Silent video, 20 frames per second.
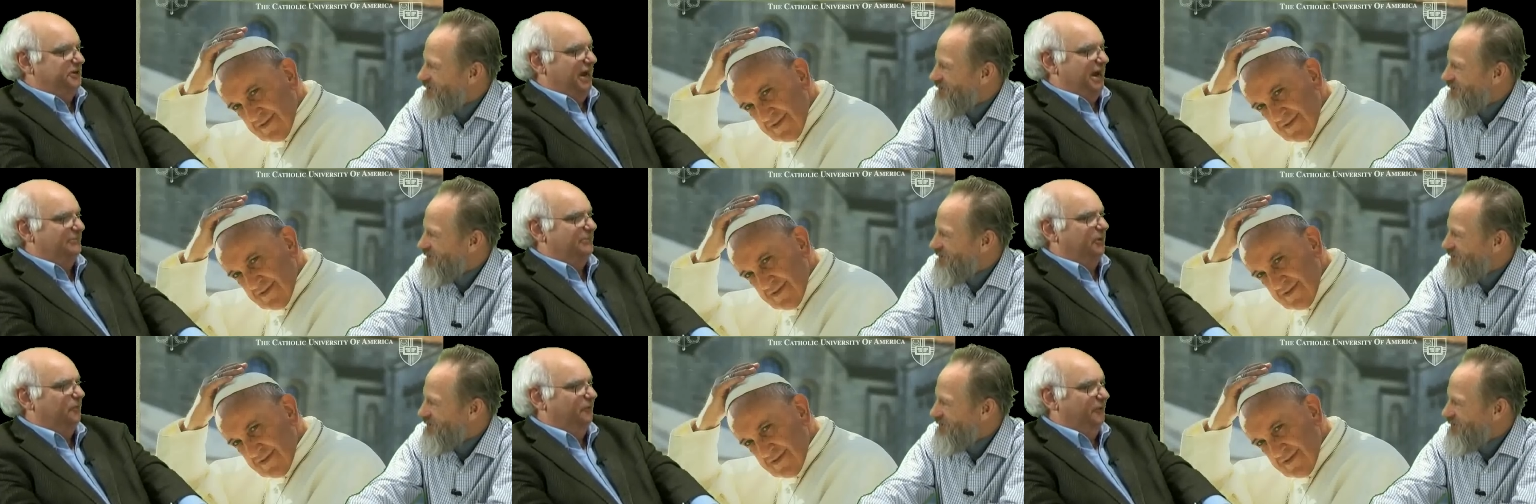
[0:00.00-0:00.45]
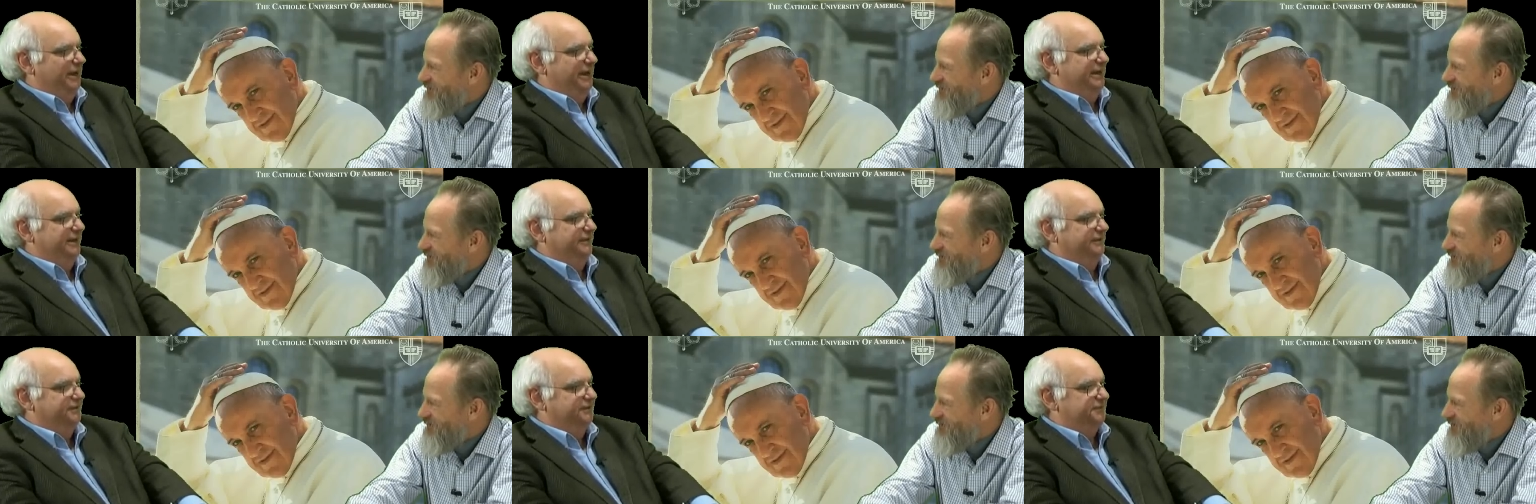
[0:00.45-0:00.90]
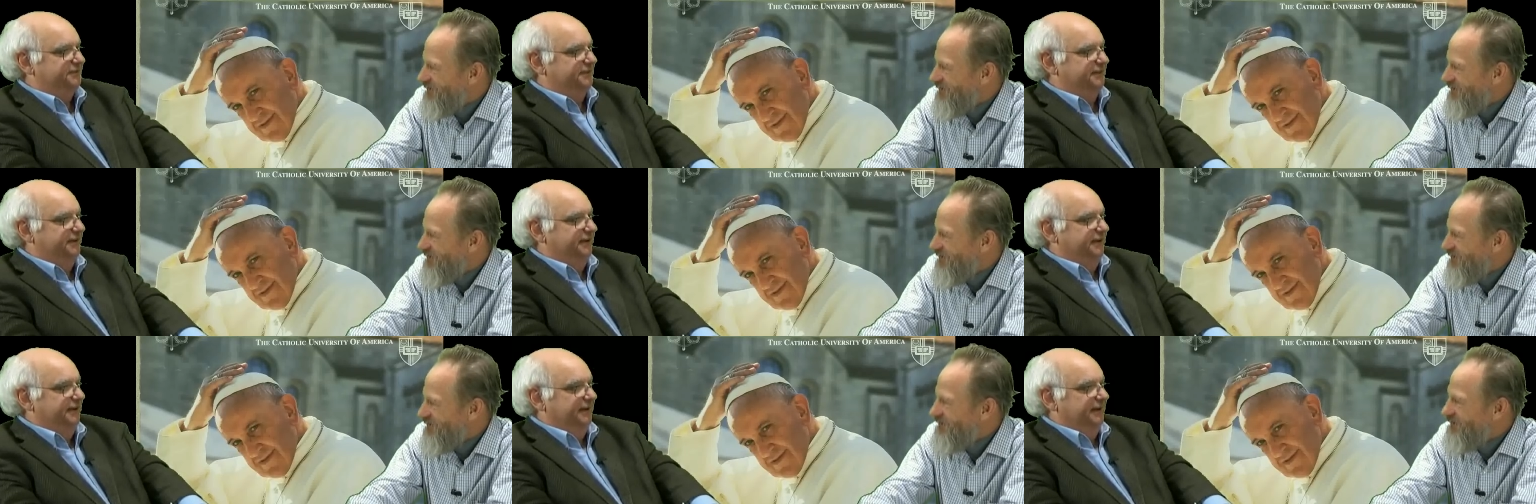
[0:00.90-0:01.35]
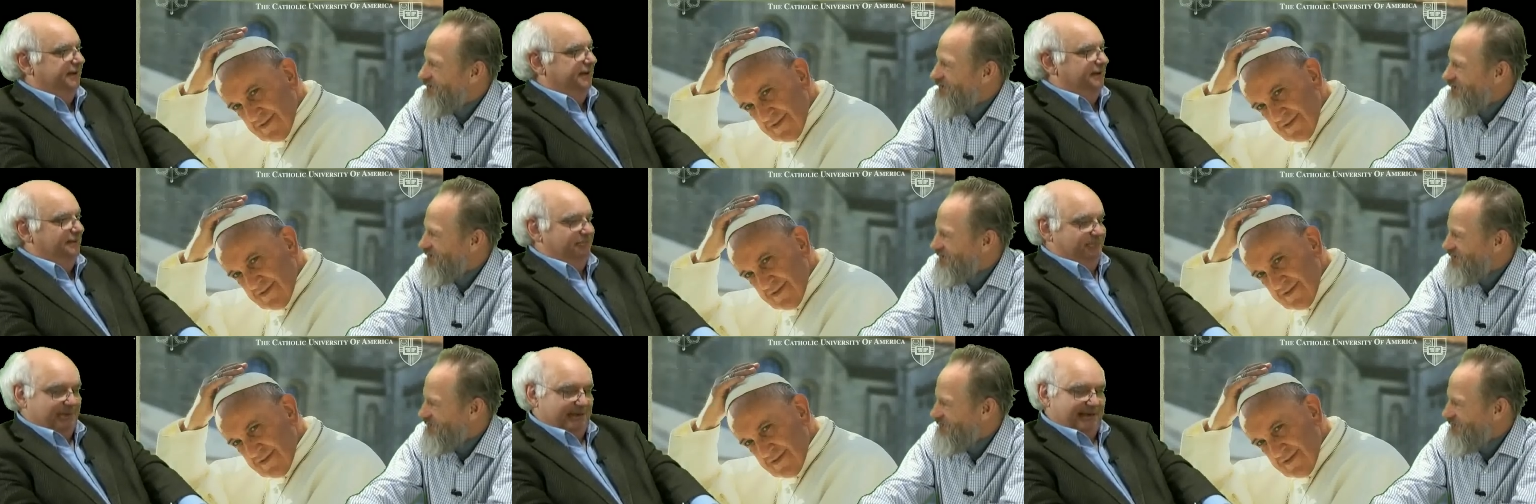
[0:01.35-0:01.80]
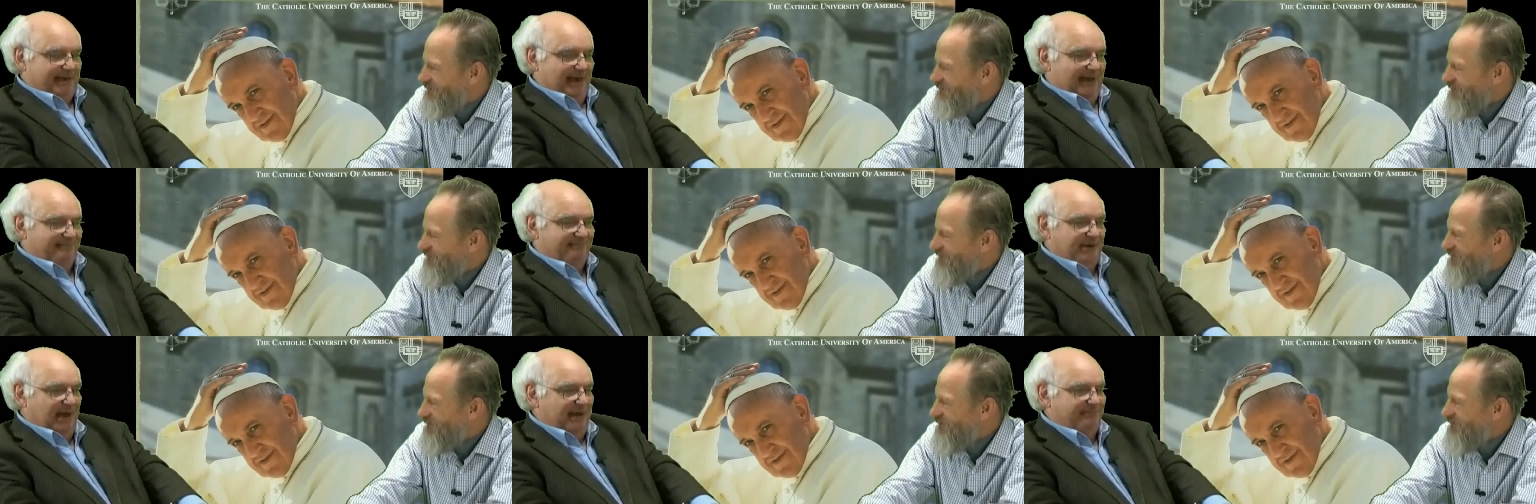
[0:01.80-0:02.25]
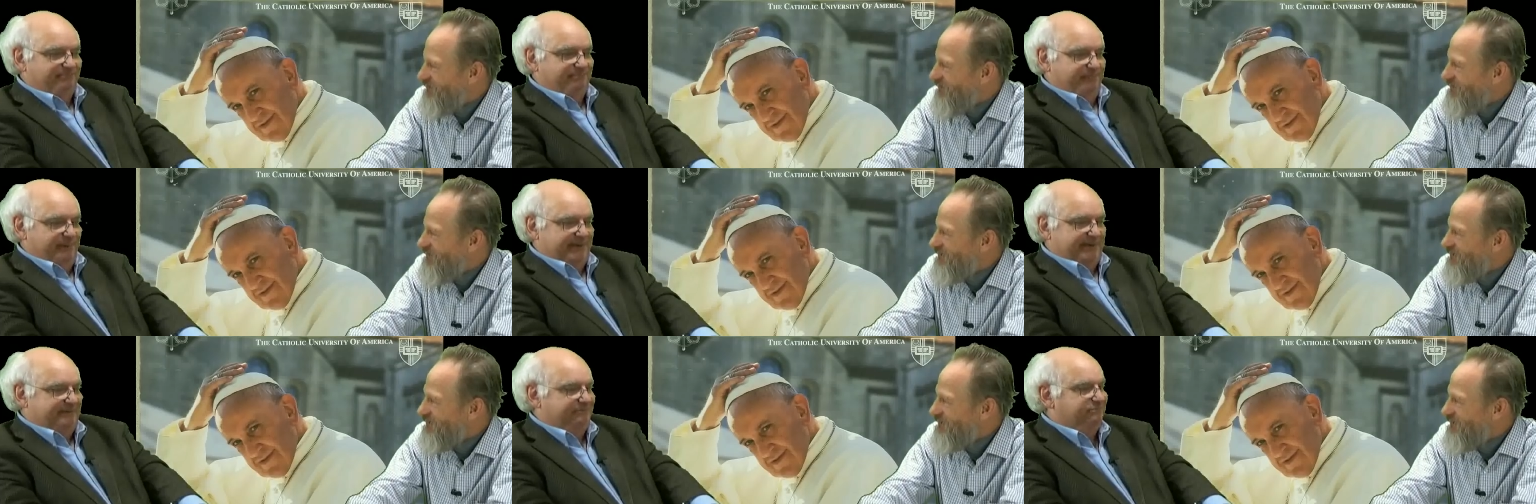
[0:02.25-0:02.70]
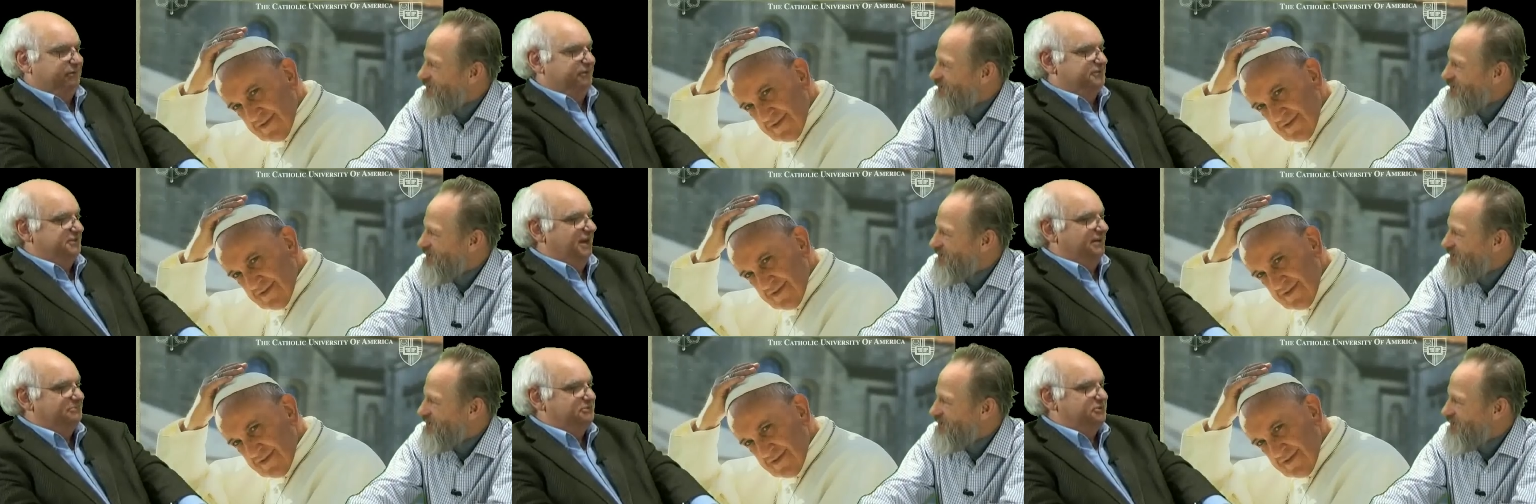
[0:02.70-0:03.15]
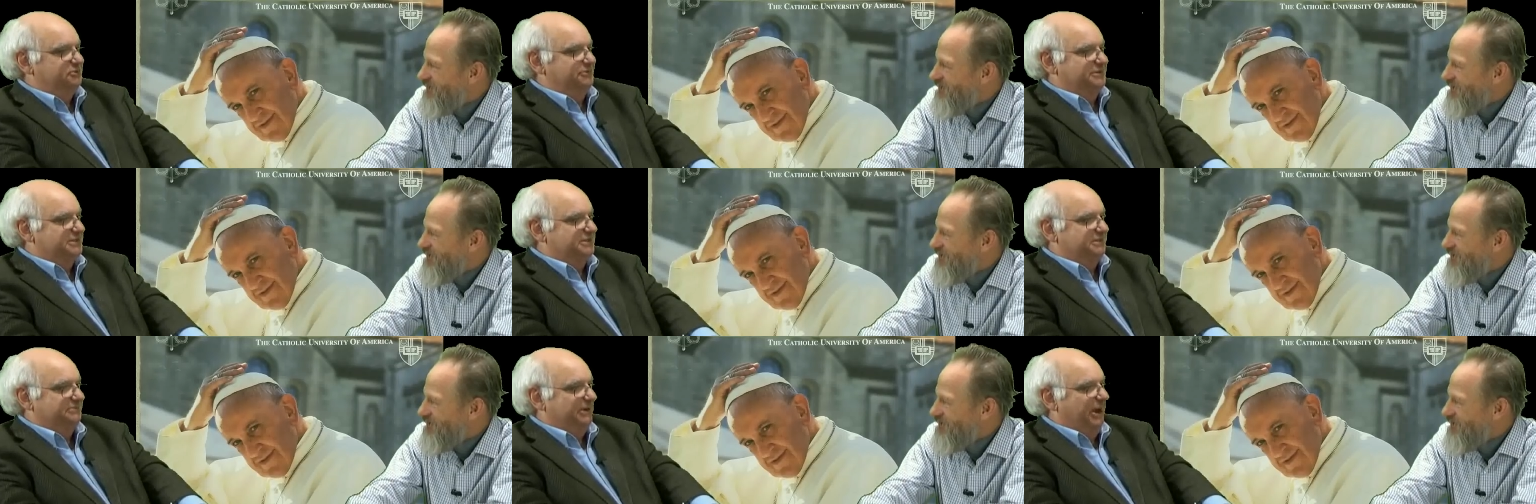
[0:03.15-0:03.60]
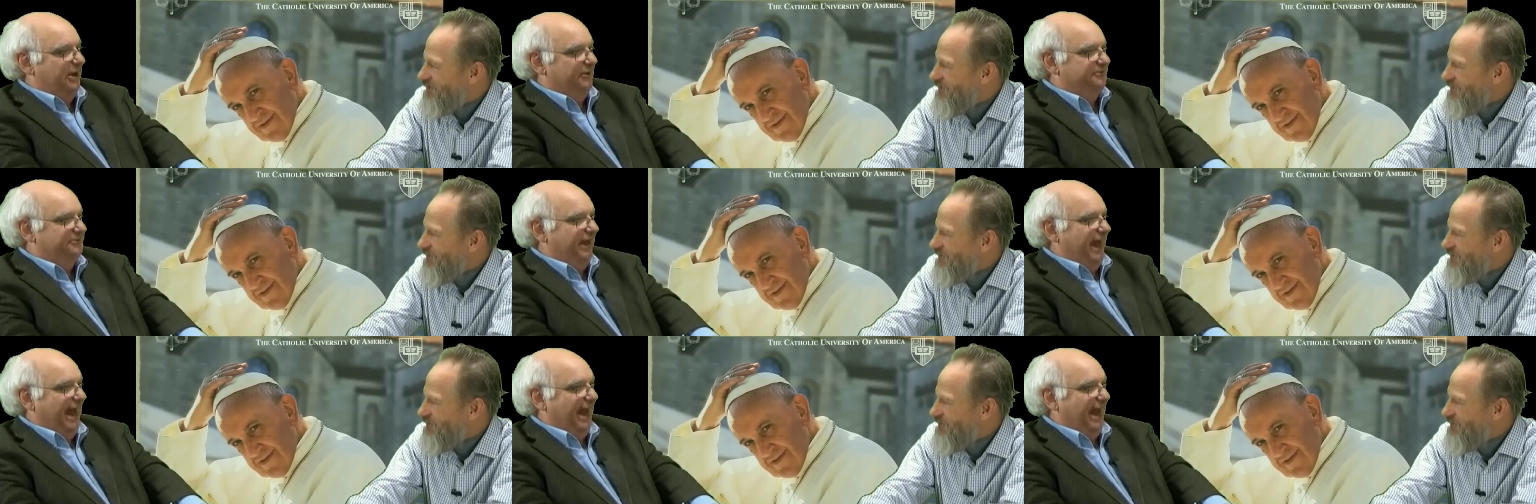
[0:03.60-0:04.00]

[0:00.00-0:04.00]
Speaker 1: wins, but I'm not being presumptuous about that.